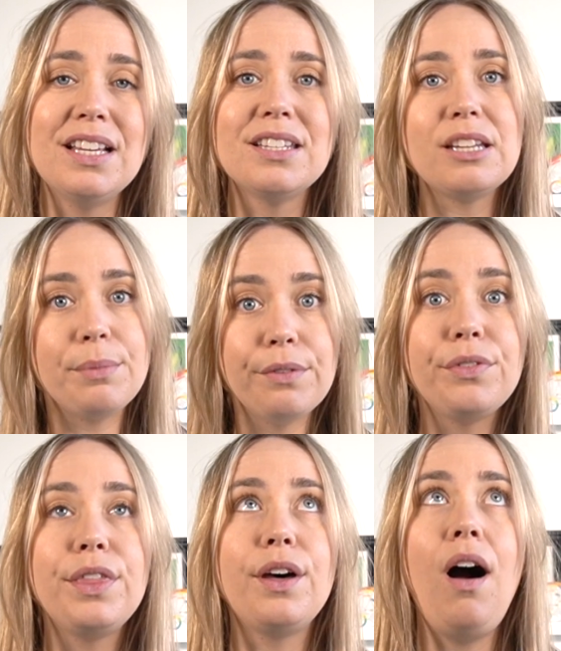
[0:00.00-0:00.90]
Some
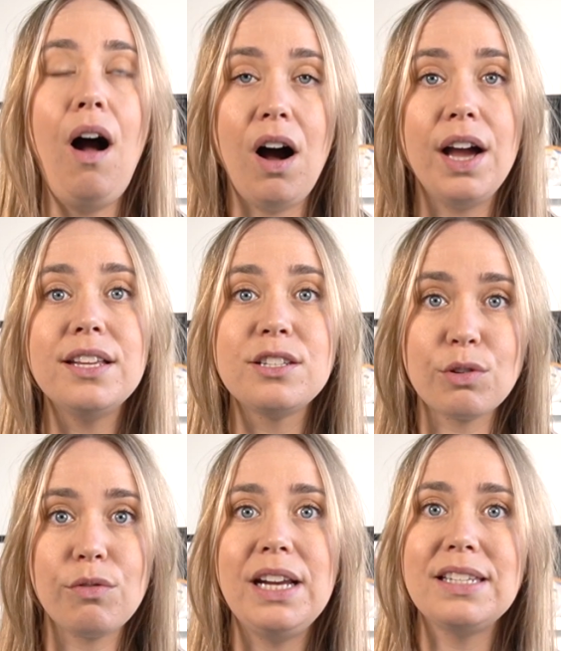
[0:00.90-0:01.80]
of the highest
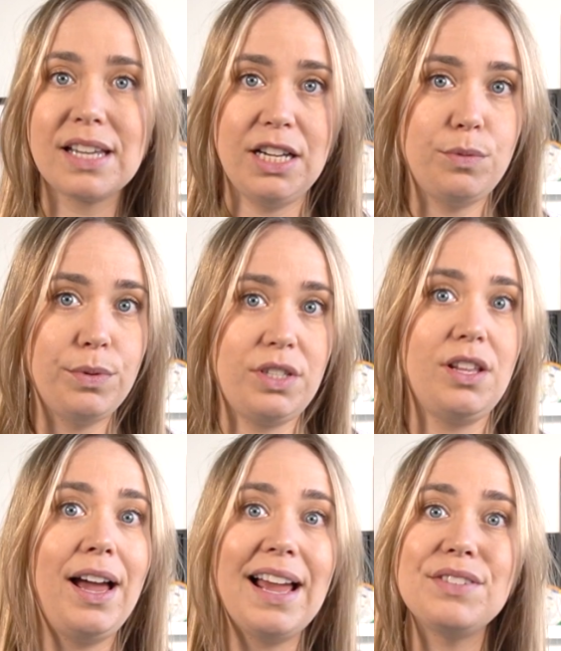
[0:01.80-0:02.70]
grade sketchbooks
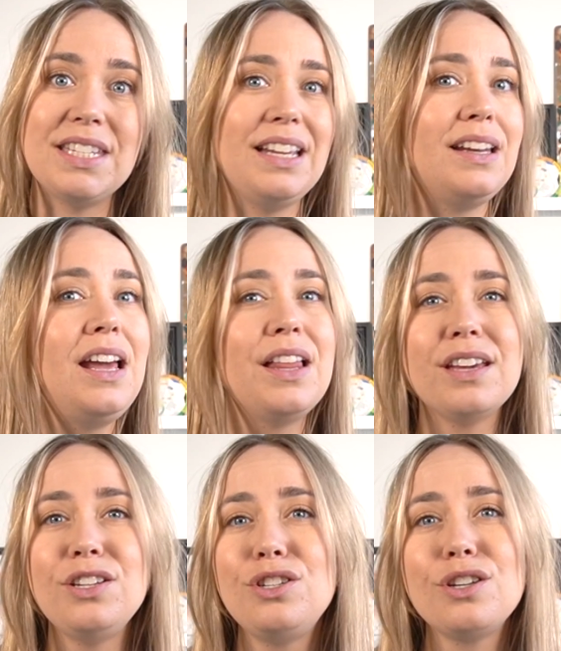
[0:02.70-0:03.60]
that I have seen,
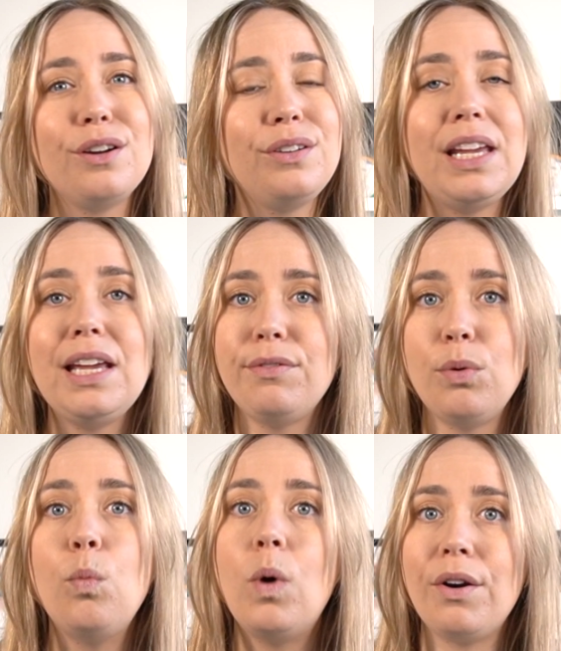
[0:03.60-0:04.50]
they don't
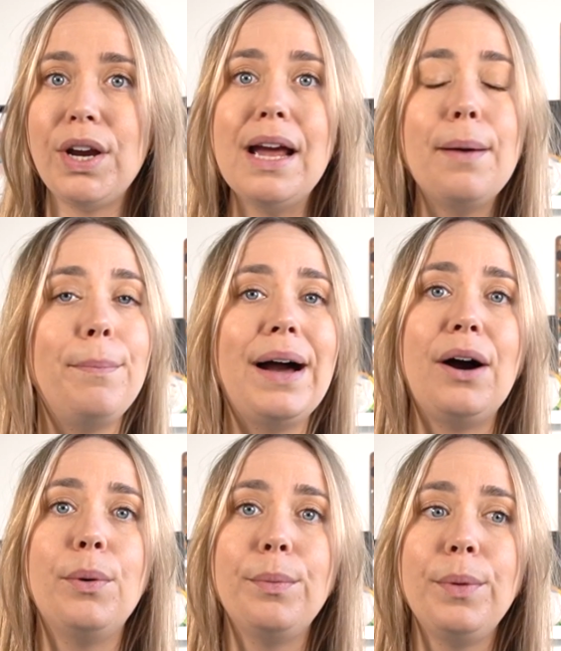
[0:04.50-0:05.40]
even worry
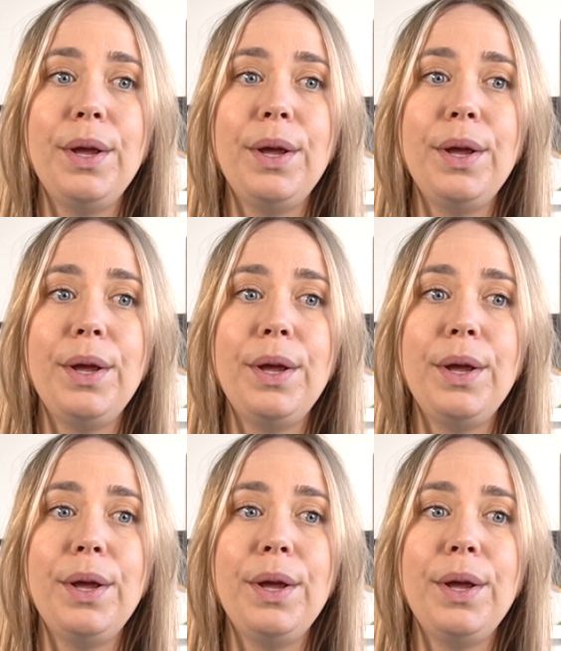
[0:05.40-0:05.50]
about